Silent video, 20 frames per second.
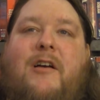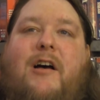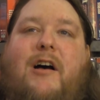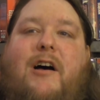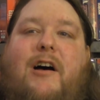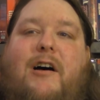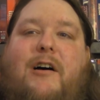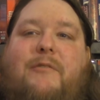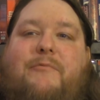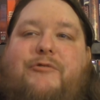
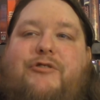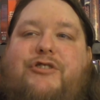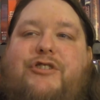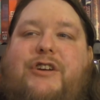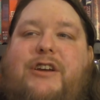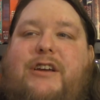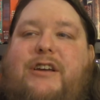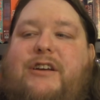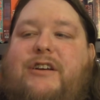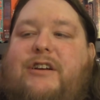
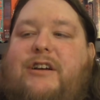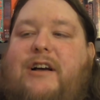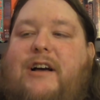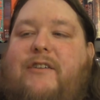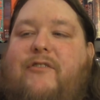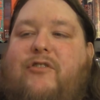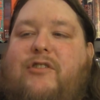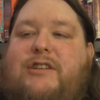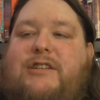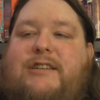
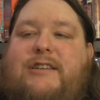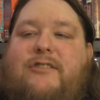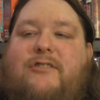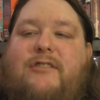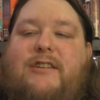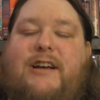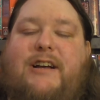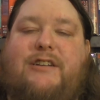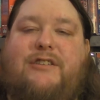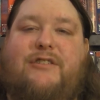I've only seen her
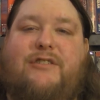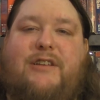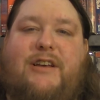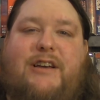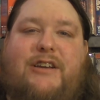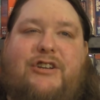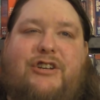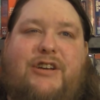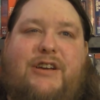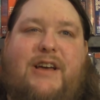in that, so
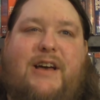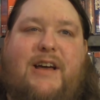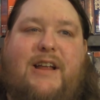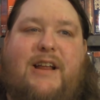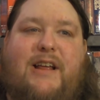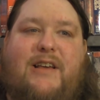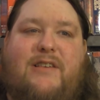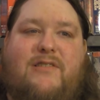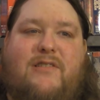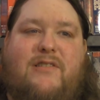like she kind
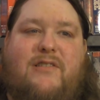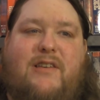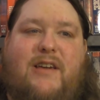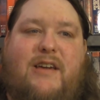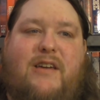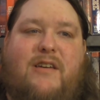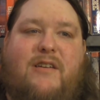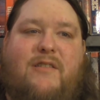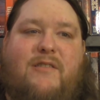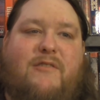of has this
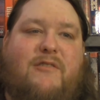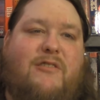like